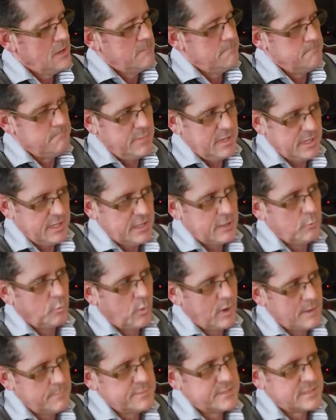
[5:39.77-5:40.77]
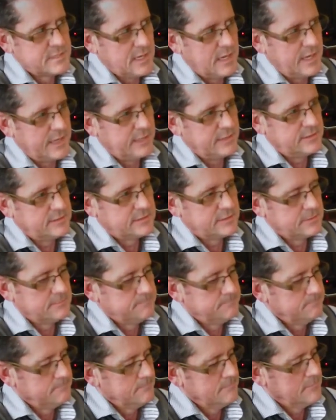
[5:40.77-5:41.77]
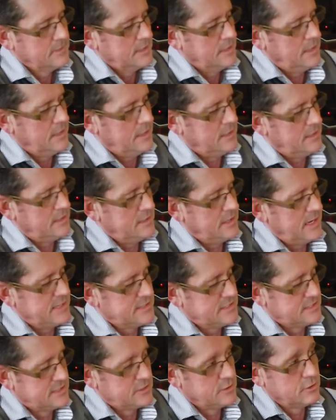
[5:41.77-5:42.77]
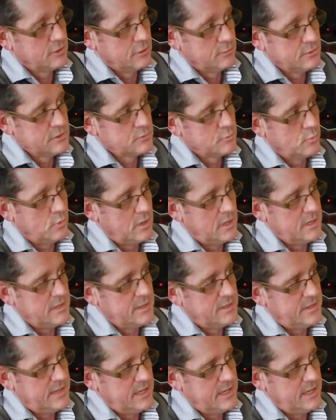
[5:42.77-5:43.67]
Many websites, and Zillow is one,